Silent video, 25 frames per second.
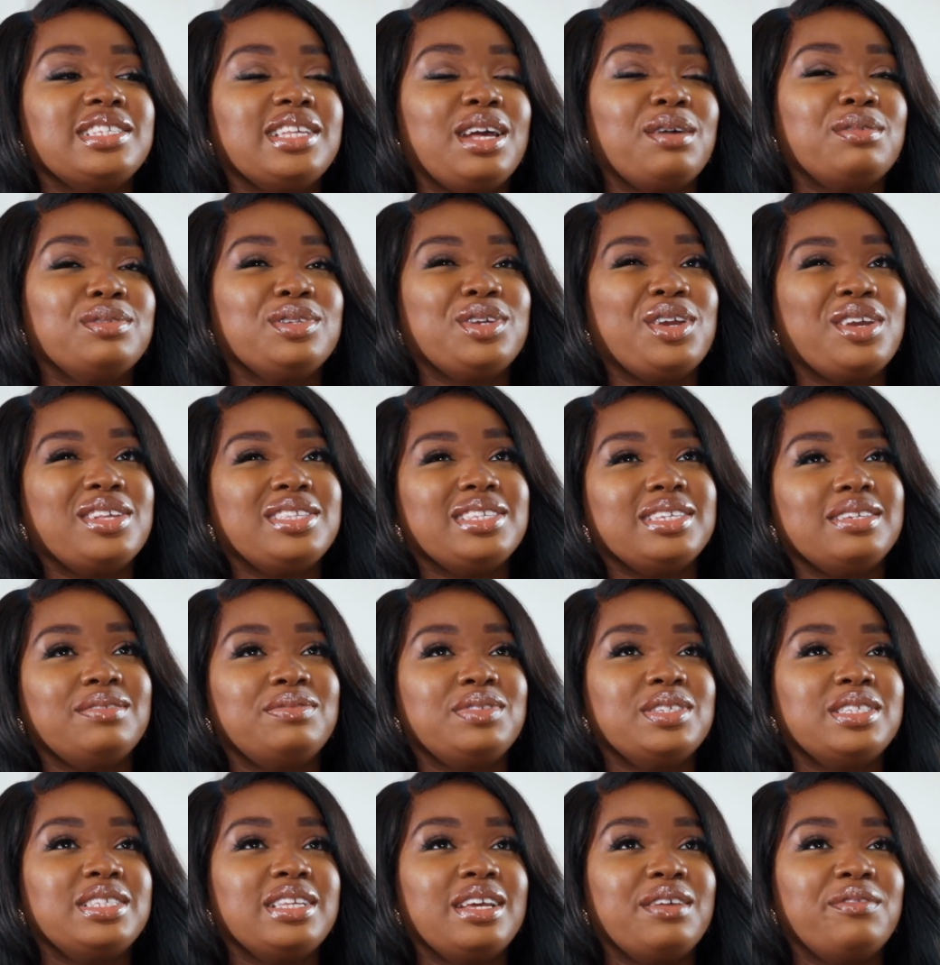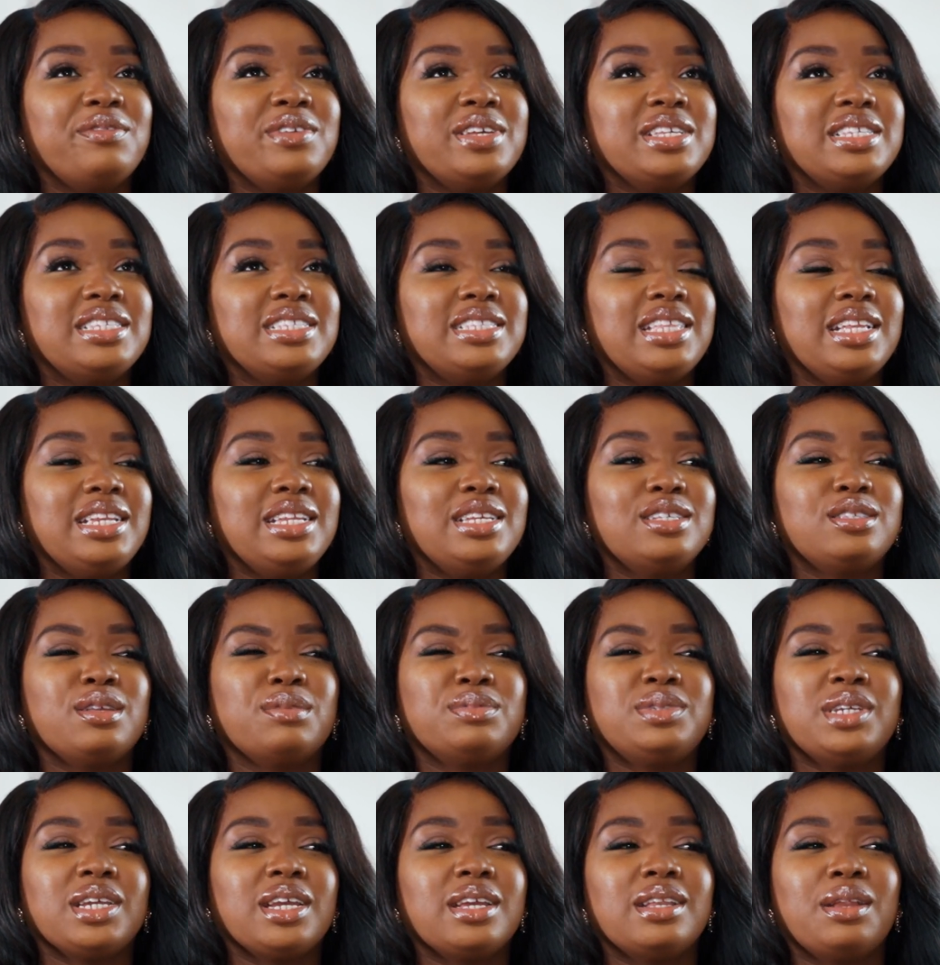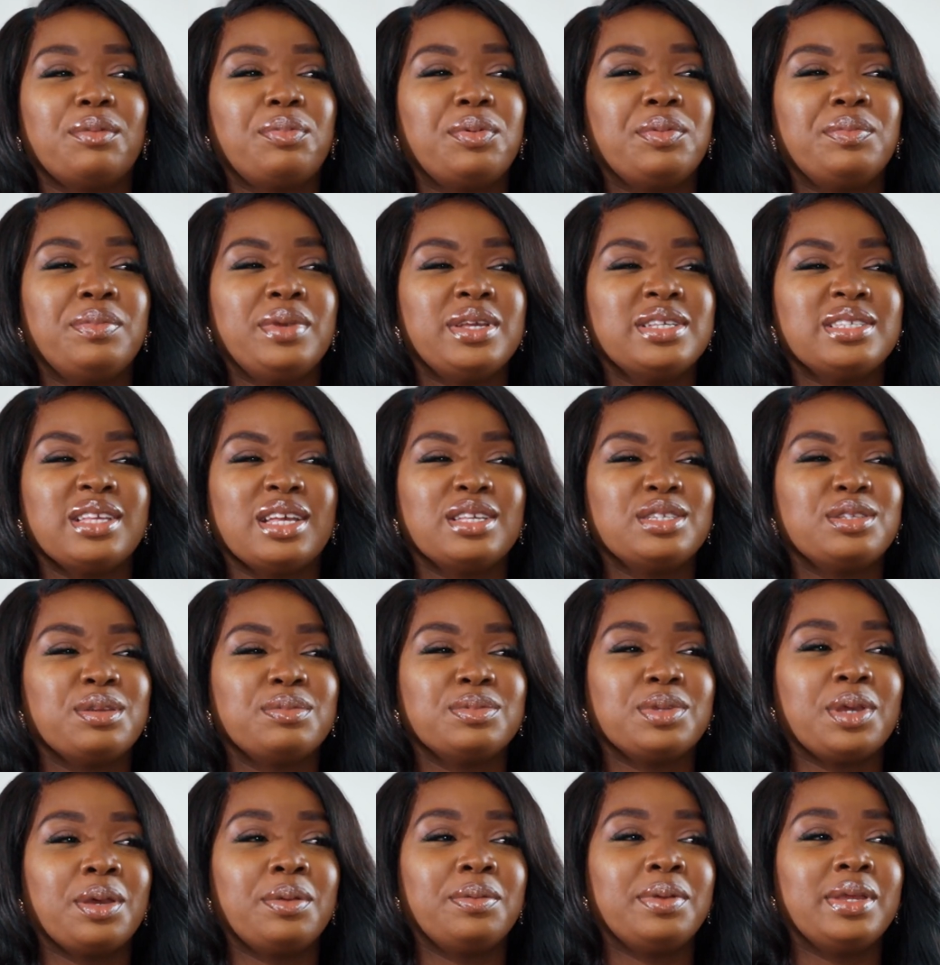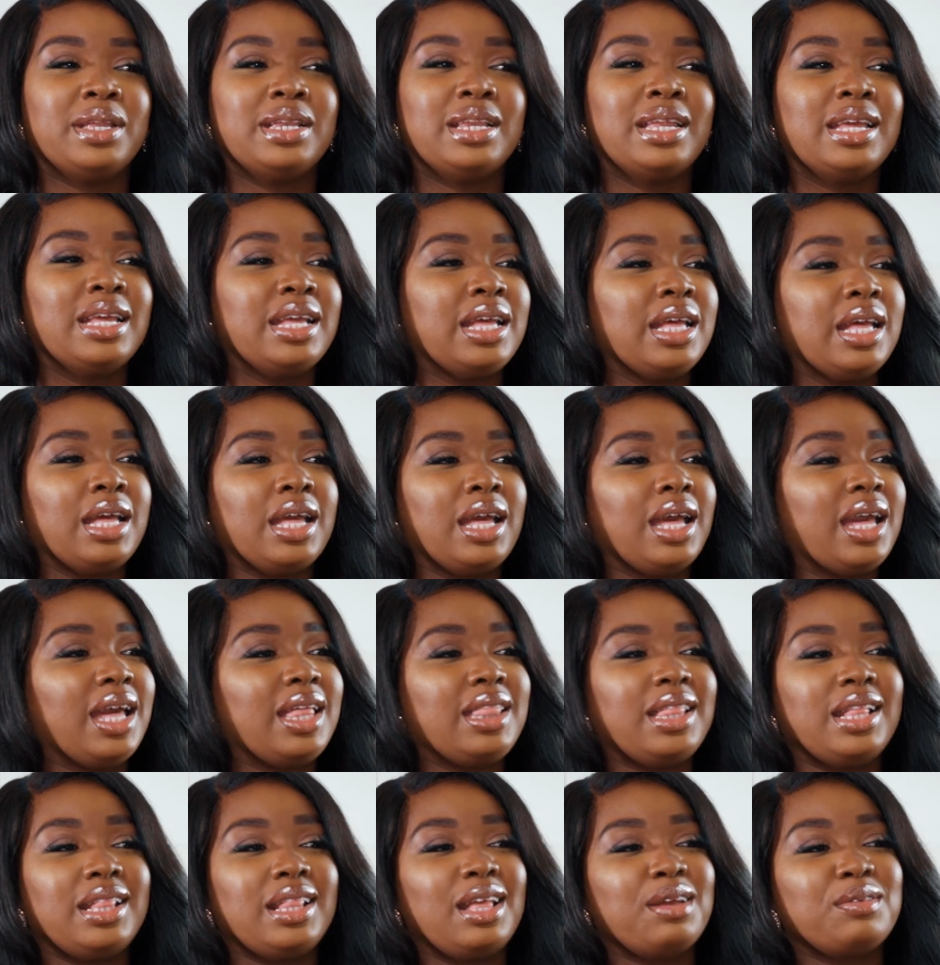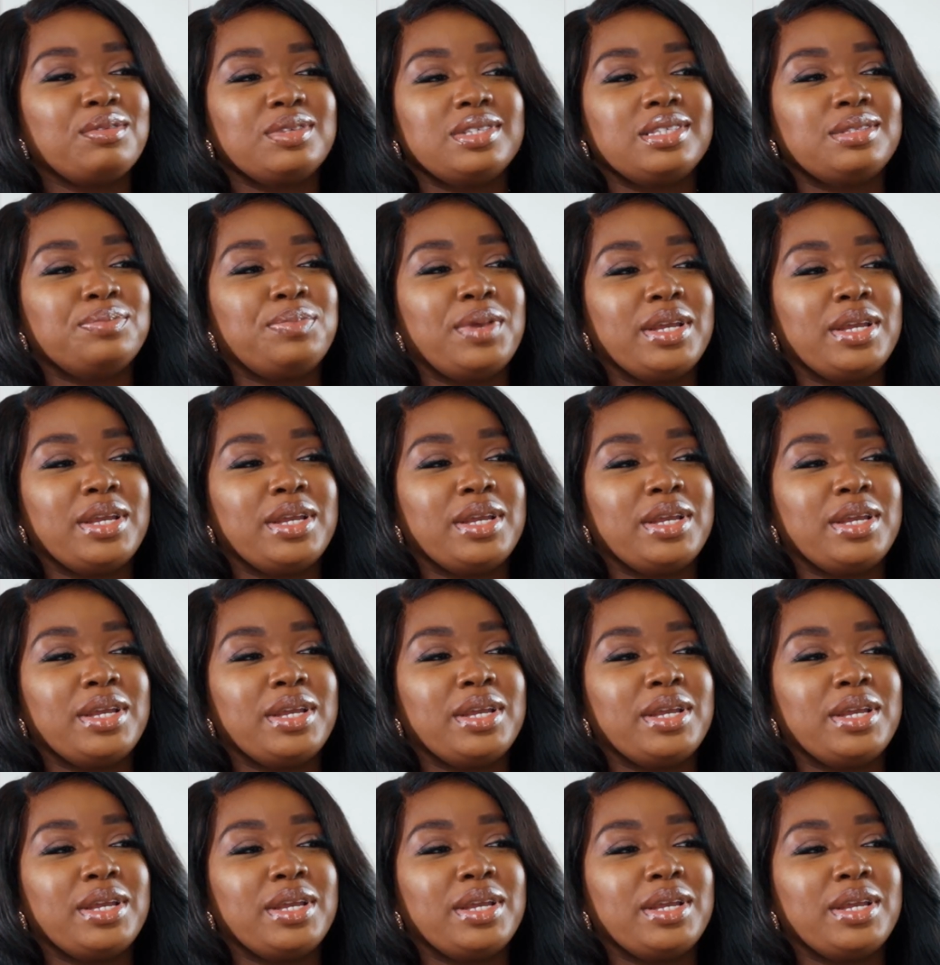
So I would go to evening service. Then he stopped checking up on me, so I stopped going. And then that was